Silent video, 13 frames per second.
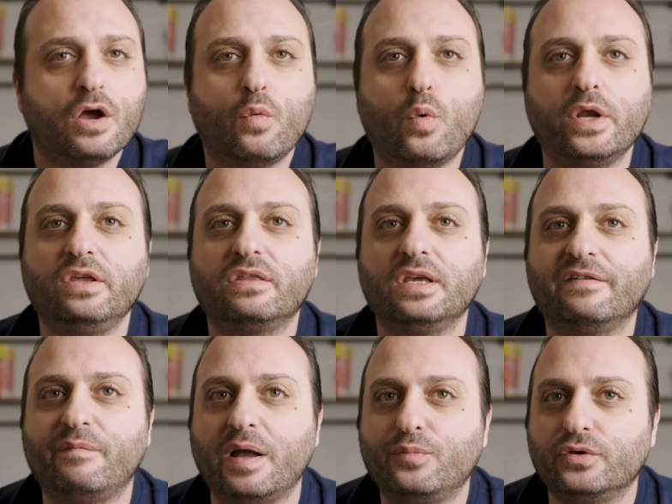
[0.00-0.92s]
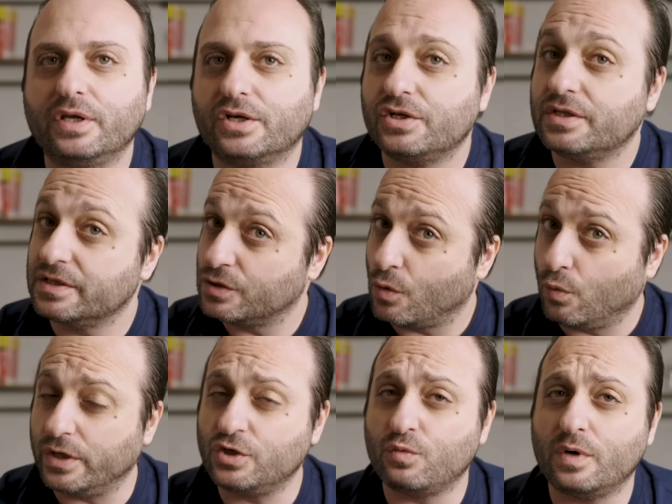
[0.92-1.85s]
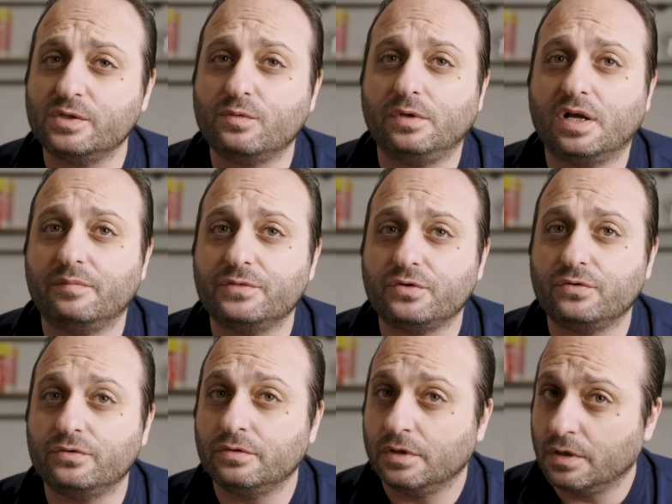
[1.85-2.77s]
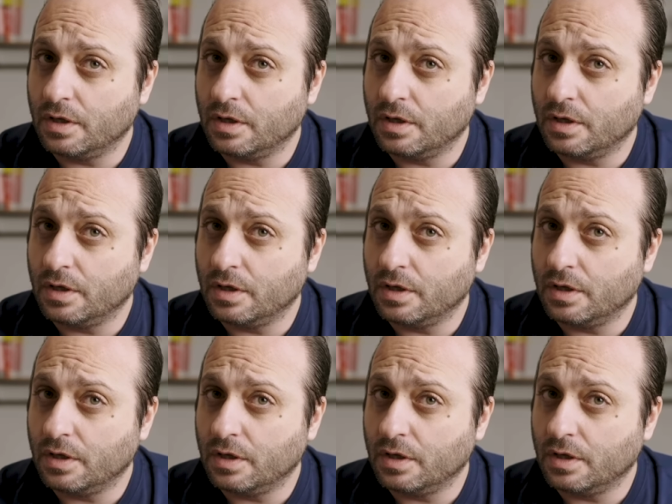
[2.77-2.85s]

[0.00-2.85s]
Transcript: What do you think of my predictions? Which ones will come true?